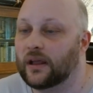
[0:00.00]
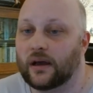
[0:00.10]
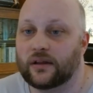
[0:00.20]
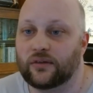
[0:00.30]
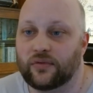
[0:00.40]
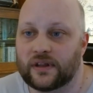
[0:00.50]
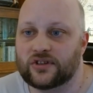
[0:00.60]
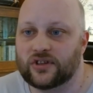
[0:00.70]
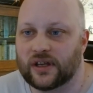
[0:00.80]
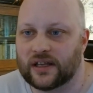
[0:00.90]
A
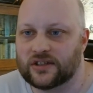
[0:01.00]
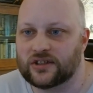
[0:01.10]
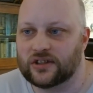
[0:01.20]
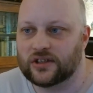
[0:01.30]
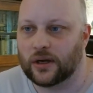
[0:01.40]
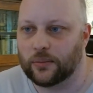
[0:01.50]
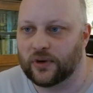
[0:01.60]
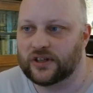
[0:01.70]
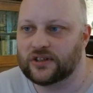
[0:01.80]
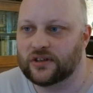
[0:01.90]
defense against
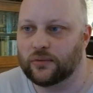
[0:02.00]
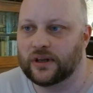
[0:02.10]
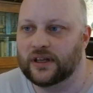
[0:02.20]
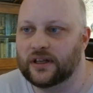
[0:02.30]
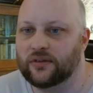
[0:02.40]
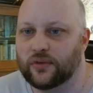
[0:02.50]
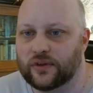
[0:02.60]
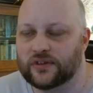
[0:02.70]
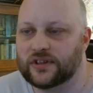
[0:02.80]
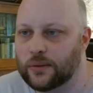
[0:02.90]
submarines were needed for
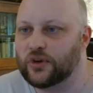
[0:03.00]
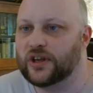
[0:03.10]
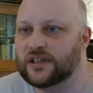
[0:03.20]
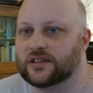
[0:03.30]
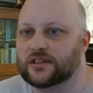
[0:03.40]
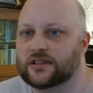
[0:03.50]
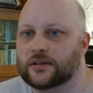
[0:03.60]
the same reasons.